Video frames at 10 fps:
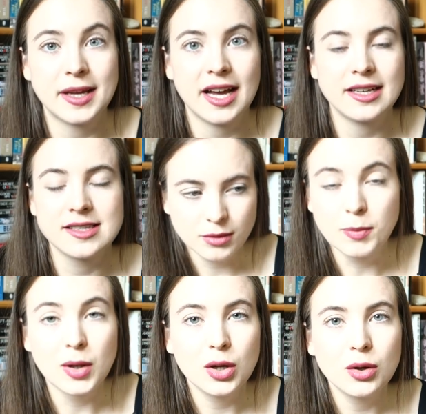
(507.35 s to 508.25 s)
Because
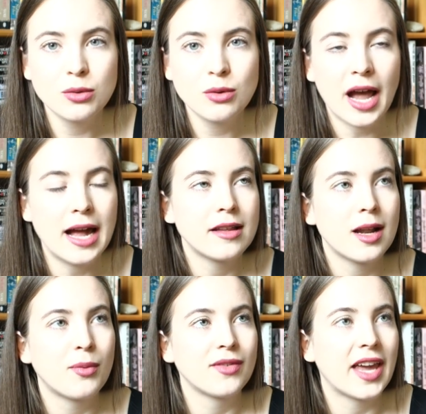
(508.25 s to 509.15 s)
Blue ended
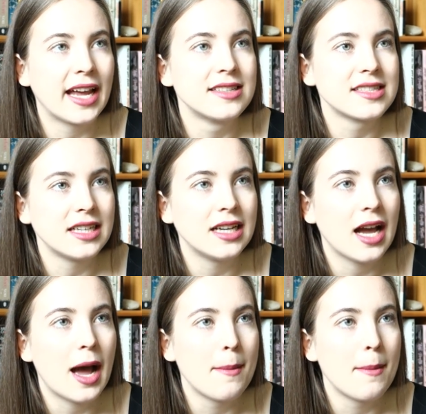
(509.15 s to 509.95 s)
up with Gansey,